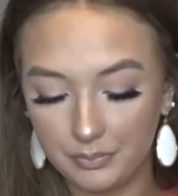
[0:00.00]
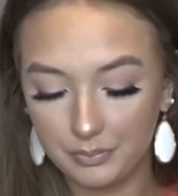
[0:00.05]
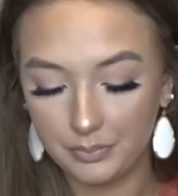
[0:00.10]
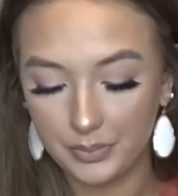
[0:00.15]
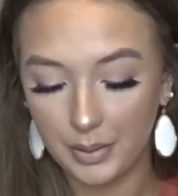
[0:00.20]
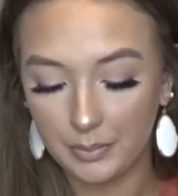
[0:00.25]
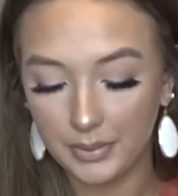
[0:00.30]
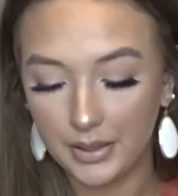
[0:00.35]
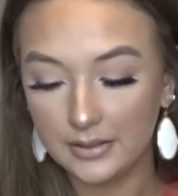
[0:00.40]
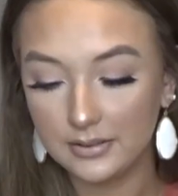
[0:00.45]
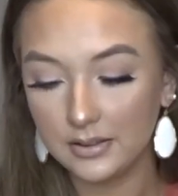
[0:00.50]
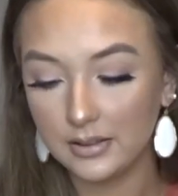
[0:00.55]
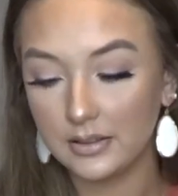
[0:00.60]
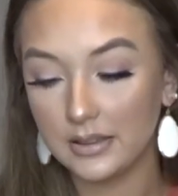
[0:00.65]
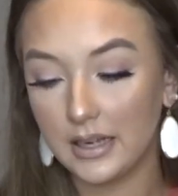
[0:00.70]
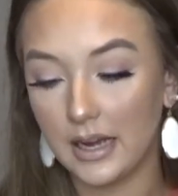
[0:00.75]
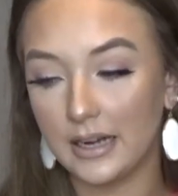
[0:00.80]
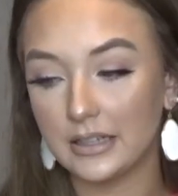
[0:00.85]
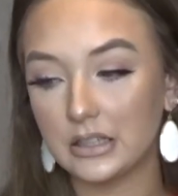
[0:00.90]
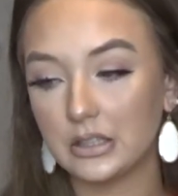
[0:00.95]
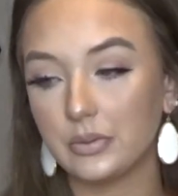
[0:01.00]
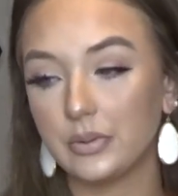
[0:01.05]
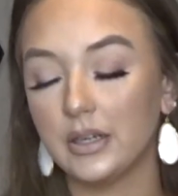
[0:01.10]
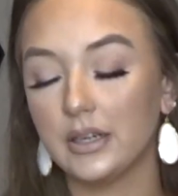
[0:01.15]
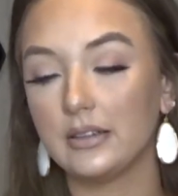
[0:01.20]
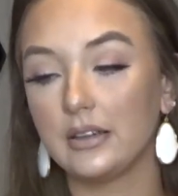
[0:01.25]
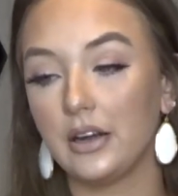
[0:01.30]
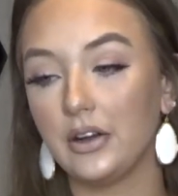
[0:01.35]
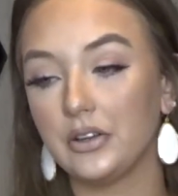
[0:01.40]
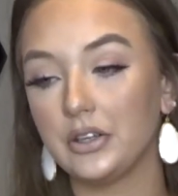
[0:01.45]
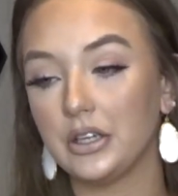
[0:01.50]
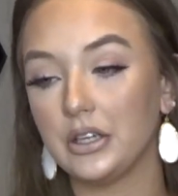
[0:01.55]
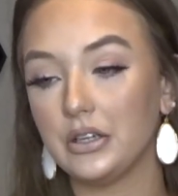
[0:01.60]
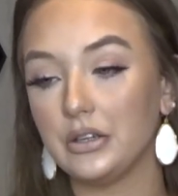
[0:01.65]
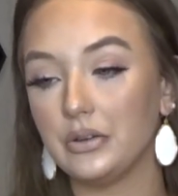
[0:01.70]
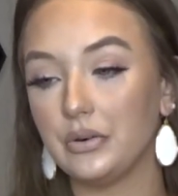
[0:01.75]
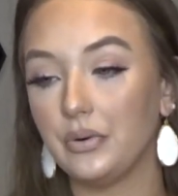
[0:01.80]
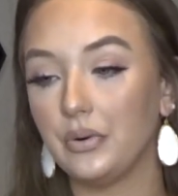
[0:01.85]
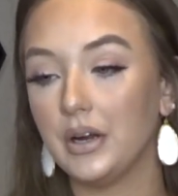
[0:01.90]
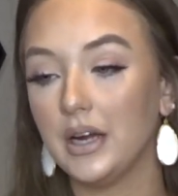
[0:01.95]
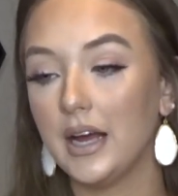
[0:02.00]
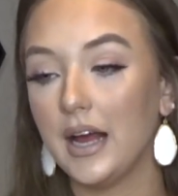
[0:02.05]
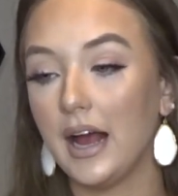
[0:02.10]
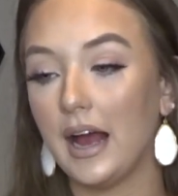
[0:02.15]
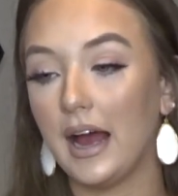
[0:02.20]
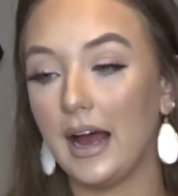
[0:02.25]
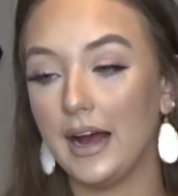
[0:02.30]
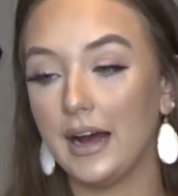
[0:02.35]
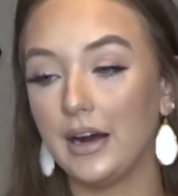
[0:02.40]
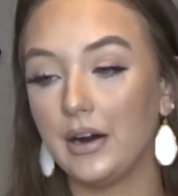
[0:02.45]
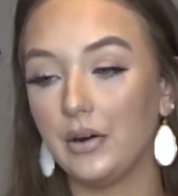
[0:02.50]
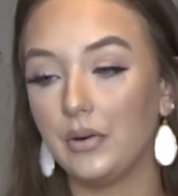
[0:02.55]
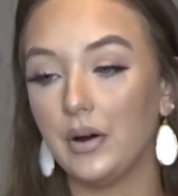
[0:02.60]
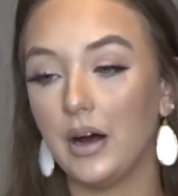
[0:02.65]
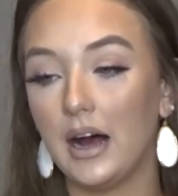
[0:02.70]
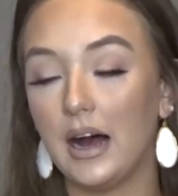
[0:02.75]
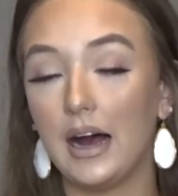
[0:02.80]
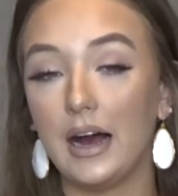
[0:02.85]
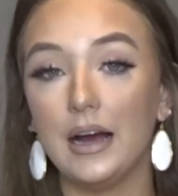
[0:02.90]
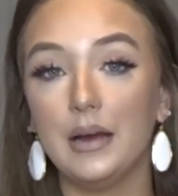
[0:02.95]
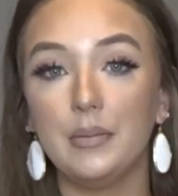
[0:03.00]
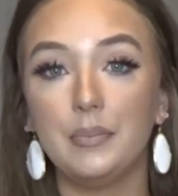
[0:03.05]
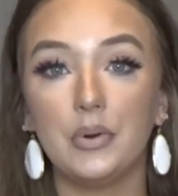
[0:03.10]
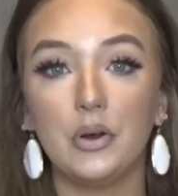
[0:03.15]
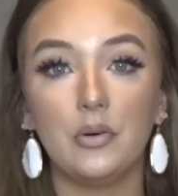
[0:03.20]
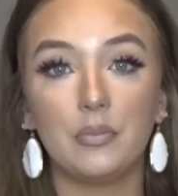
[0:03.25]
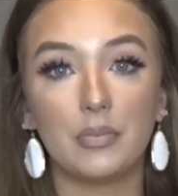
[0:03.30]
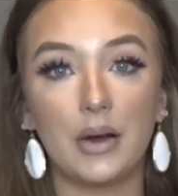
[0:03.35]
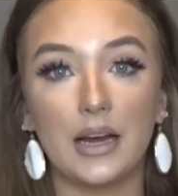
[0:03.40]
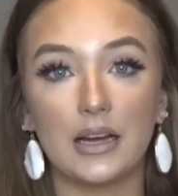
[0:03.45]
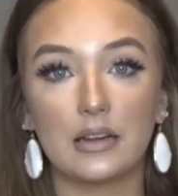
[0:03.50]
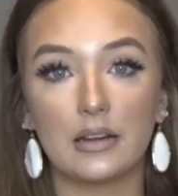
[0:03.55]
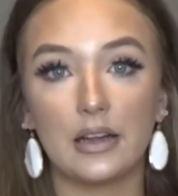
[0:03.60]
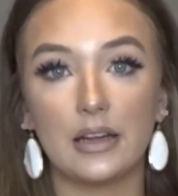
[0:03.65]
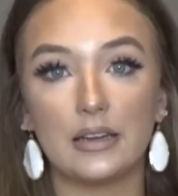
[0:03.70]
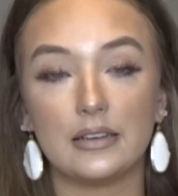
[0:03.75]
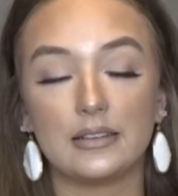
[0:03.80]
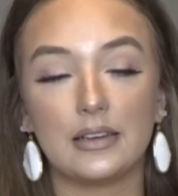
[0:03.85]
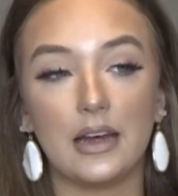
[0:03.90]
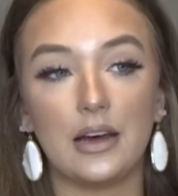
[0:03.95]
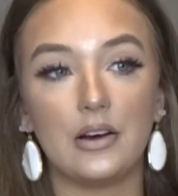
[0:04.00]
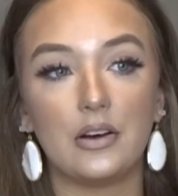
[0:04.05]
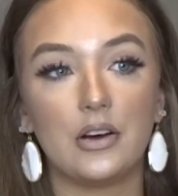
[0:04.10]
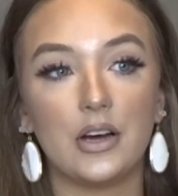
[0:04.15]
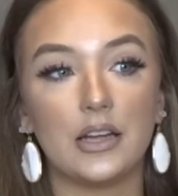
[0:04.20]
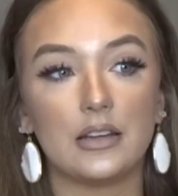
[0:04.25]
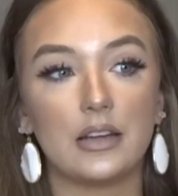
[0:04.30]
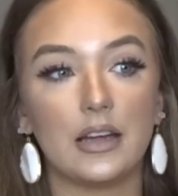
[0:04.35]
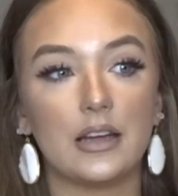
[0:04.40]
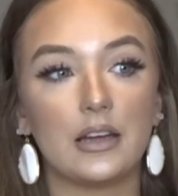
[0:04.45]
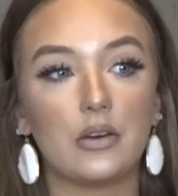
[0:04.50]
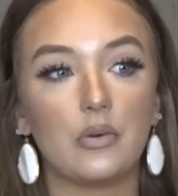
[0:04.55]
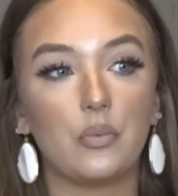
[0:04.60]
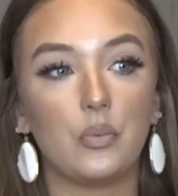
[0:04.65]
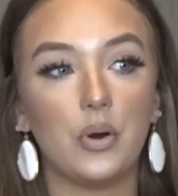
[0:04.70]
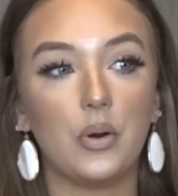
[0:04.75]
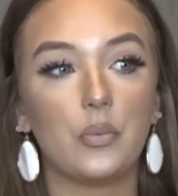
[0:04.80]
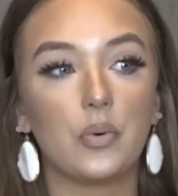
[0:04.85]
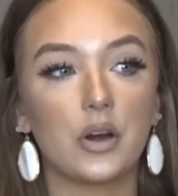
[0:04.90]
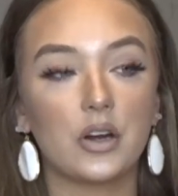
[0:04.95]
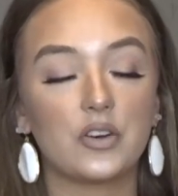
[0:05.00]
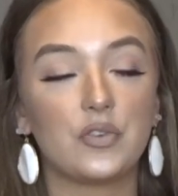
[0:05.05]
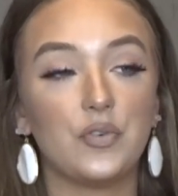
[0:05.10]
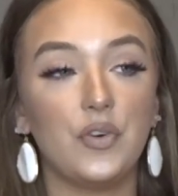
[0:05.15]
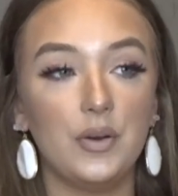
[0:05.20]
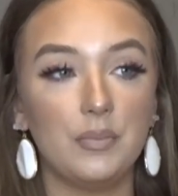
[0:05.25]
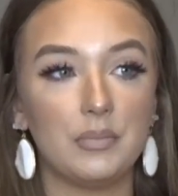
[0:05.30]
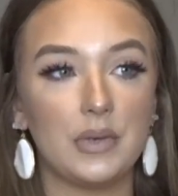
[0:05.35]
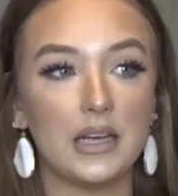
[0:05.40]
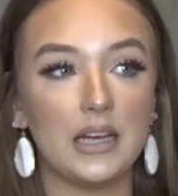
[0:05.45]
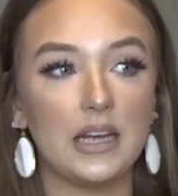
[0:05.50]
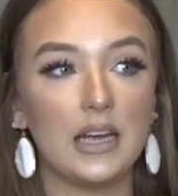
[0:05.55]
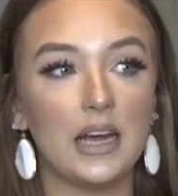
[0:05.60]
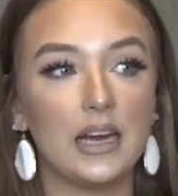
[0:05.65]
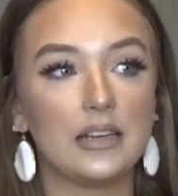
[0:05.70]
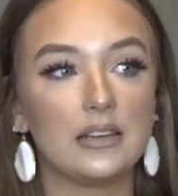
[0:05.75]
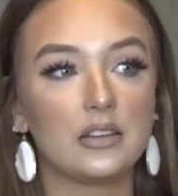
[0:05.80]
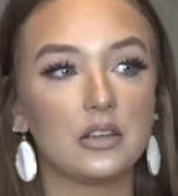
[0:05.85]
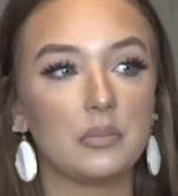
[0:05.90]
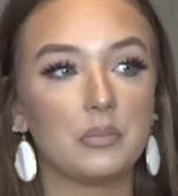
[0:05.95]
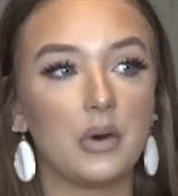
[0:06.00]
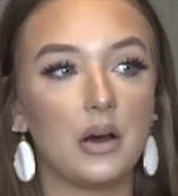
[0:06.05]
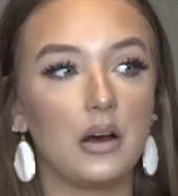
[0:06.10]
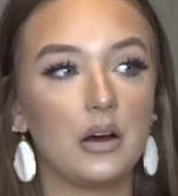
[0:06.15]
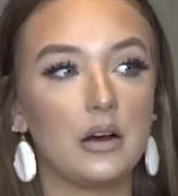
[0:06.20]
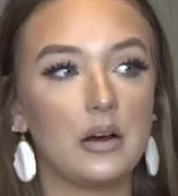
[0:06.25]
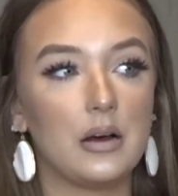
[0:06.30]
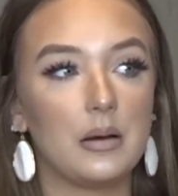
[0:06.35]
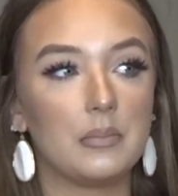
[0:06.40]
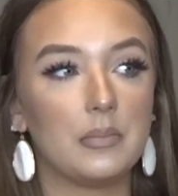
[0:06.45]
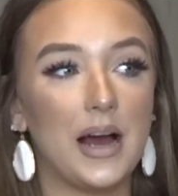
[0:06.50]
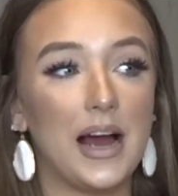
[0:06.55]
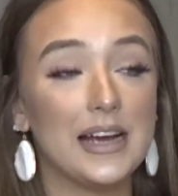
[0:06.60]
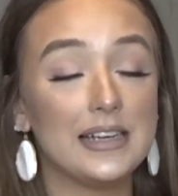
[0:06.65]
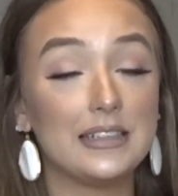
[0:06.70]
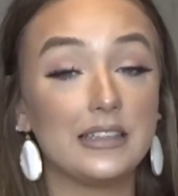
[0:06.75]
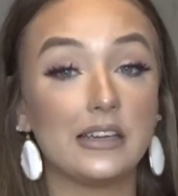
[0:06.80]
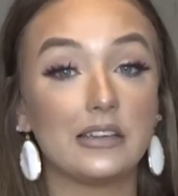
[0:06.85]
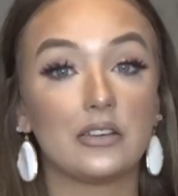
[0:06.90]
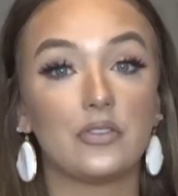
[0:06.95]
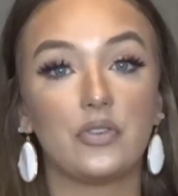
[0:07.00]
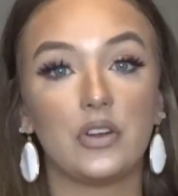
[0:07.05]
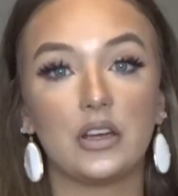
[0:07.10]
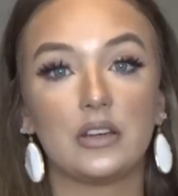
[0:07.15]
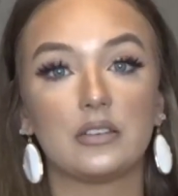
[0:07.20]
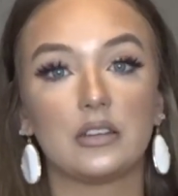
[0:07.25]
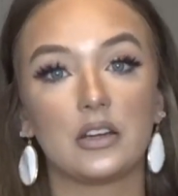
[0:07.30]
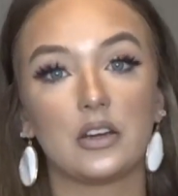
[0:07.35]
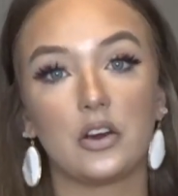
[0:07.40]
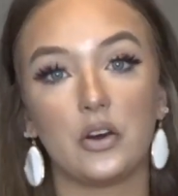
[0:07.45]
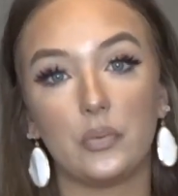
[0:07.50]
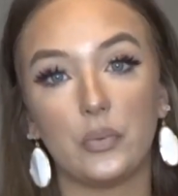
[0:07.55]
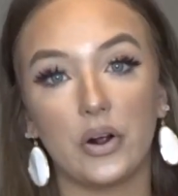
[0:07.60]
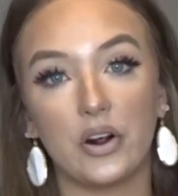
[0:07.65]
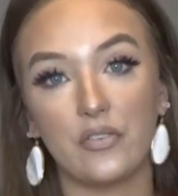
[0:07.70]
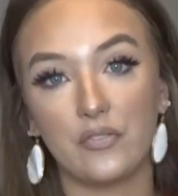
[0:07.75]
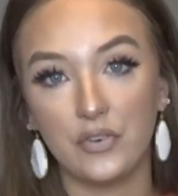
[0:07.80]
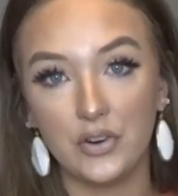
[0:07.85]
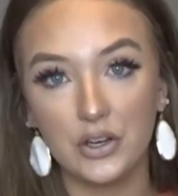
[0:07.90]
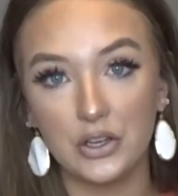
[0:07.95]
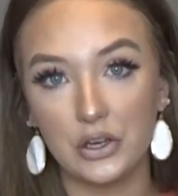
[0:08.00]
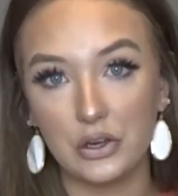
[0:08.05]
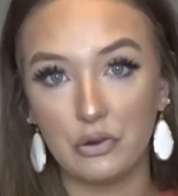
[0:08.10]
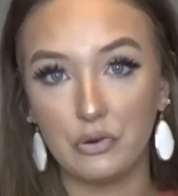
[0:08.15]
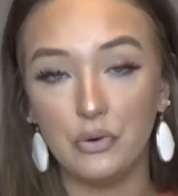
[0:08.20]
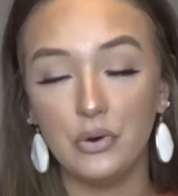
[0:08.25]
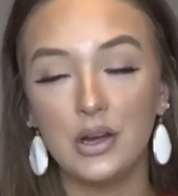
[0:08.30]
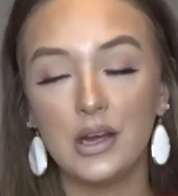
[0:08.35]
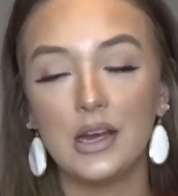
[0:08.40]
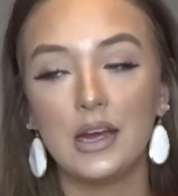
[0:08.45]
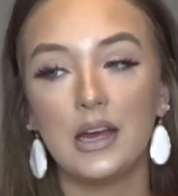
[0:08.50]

But basically, I just want to tell you how I built my clientele and like what worked for me, and some ideas of things that could work for you.